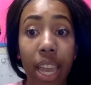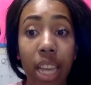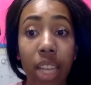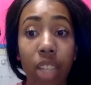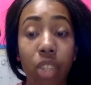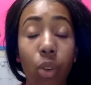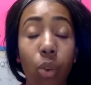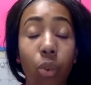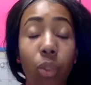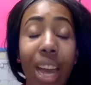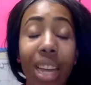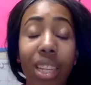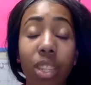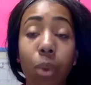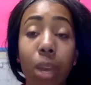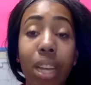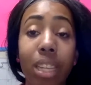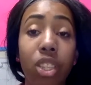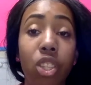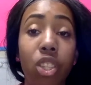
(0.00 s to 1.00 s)
So that's
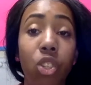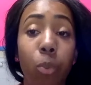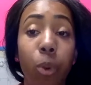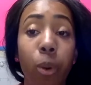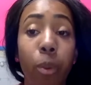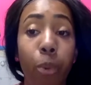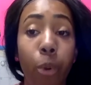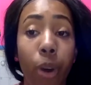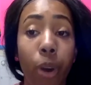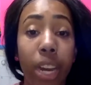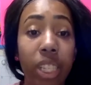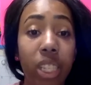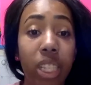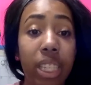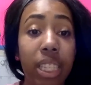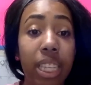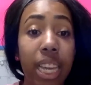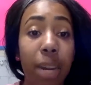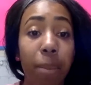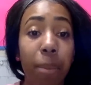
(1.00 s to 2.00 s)
why it's super important to
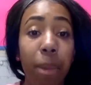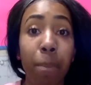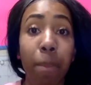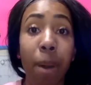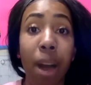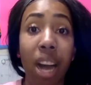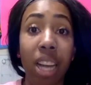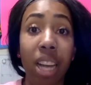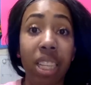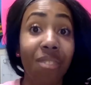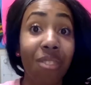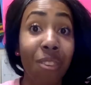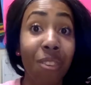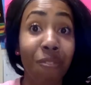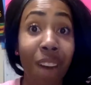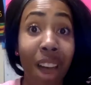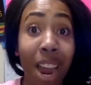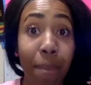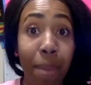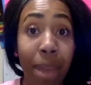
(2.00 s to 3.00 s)
set up a positive
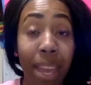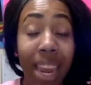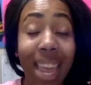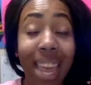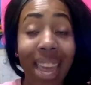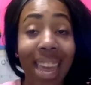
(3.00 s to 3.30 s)
environment.